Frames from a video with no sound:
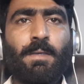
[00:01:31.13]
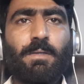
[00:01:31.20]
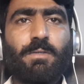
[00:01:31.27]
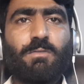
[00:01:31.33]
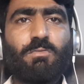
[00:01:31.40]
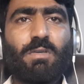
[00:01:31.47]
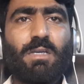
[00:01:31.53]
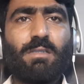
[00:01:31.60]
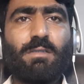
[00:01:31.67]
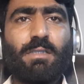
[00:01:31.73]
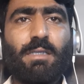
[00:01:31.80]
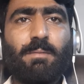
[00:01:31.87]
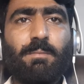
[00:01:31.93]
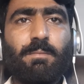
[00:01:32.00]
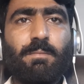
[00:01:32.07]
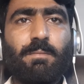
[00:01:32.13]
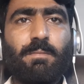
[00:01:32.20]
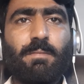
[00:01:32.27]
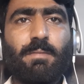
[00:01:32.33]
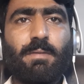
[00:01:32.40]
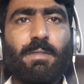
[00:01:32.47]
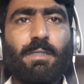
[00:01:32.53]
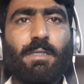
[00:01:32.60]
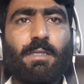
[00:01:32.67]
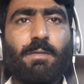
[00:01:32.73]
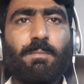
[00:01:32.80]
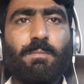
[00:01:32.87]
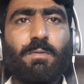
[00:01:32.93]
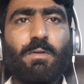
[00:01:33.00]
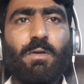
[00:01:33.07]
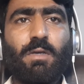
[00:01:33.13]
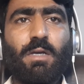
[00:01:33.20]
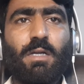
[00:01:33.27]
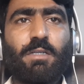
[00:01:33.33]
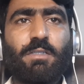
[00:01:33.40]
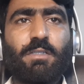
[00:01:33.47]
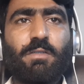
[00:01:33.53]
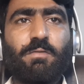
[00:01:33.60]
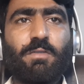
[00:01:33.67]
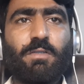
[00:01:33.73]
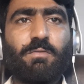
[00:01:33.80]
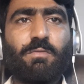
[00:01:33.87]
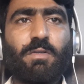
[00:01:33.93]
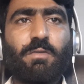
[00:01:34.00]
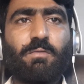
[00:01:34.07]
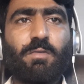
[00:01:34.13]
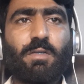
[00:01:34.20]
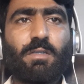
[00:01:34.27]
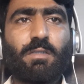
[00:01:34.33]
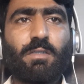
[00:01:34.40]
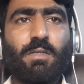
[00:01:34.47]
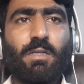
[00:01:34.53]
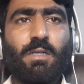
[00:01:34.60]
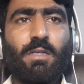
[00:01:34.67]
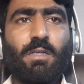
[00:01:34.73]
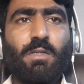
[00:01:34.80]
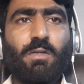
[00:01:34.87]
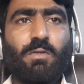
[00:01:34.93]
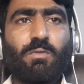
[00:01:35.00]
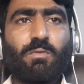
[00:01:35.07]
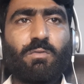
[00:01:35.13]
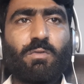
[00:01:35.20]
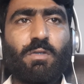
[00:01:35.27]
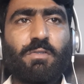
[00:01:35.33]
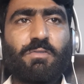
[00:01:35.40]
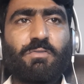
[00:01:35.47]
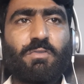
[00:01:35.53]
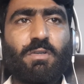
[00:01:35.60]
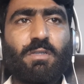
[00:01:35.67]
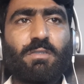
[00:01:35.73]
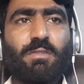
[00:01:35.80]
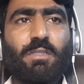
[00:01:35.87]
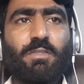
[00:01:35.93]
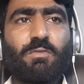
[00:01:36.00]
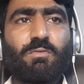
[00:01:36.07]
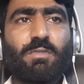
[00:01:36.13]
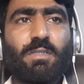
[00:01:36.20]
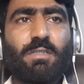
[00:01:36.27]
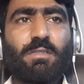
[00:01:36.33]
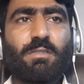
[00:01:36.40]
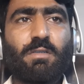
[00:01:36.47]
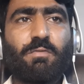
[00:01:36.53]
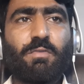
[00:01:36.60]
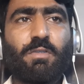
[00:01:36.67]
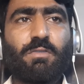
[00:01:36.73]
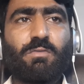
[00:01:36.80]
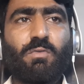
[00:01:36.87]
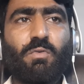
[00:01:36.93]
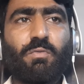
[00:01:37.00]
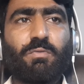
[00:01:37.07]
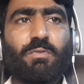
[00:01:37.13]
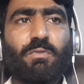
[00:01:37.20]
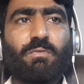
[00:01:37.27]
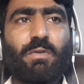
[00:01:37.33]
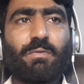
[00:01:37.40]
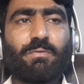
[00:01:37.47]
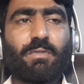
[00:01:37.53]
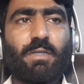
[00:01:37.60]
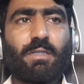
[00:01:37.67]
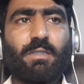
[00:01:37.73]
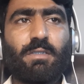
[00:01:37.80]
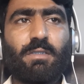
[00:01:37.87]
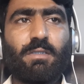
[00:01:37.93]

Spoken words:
You can then employ a different framework to construct the user interface of your website.